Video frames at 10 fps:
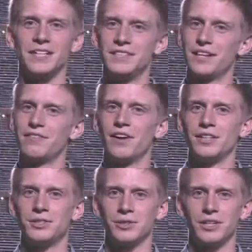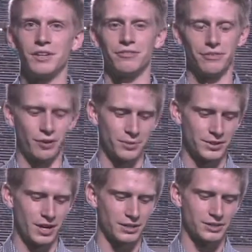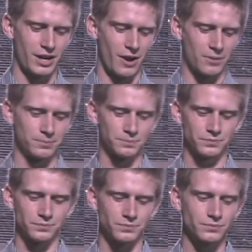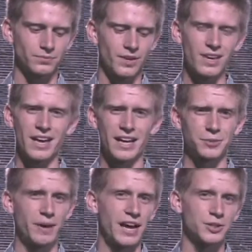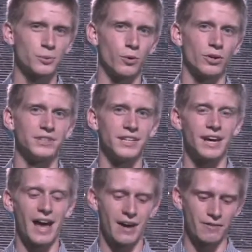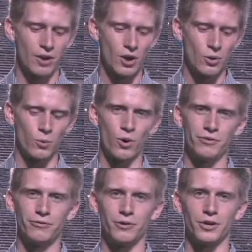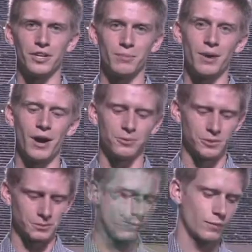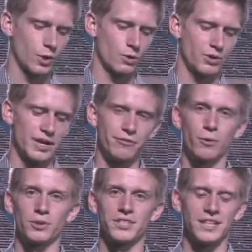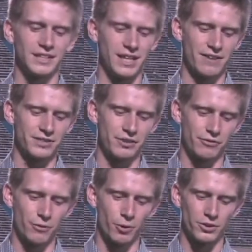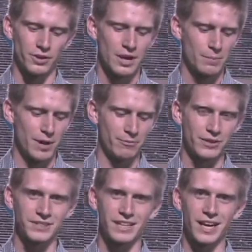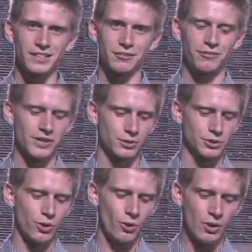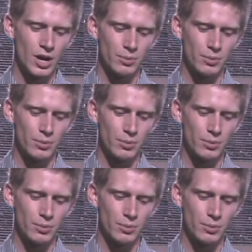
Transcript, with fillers: they did eventually confirm the touchdown as Passmore did have one foot in bounds. With 8.14 left in the fourth, Memphis kicked a field goal,